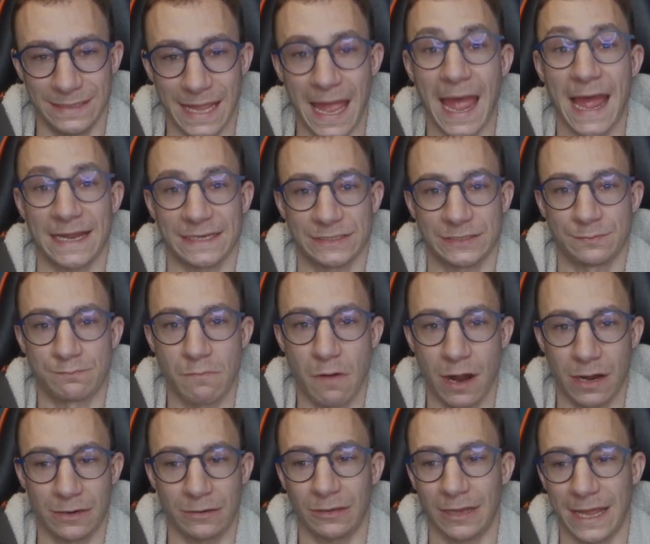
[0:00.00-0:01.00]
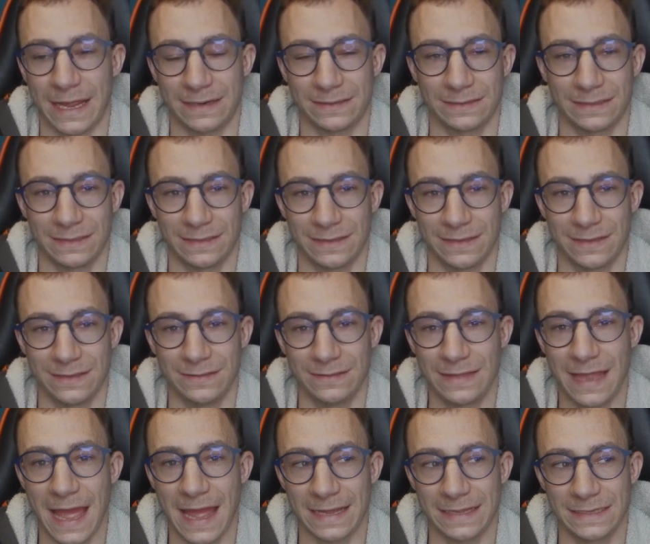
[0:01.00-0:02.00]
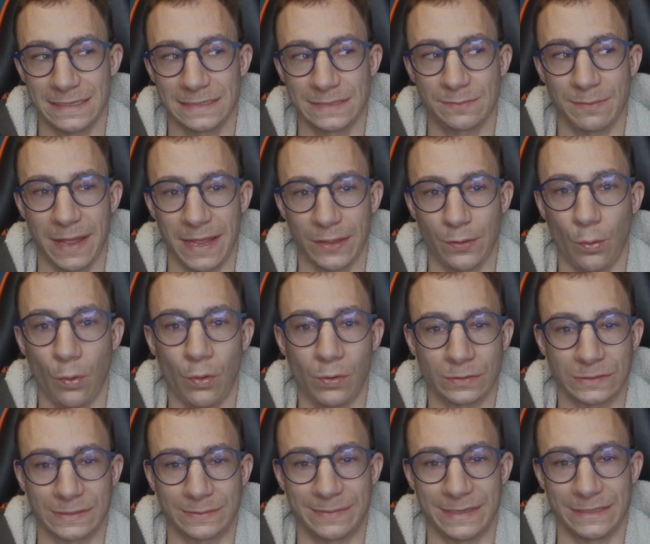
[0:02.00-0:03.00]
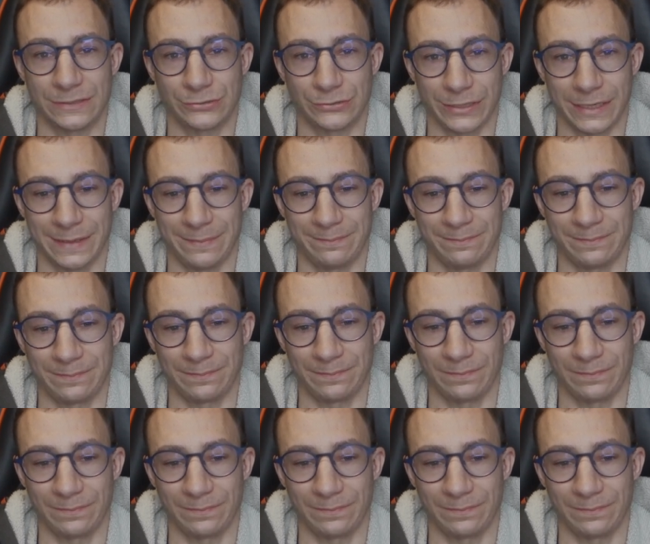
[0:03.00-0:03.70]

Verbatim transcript: at Tomorrowland. That is my ultimate dream.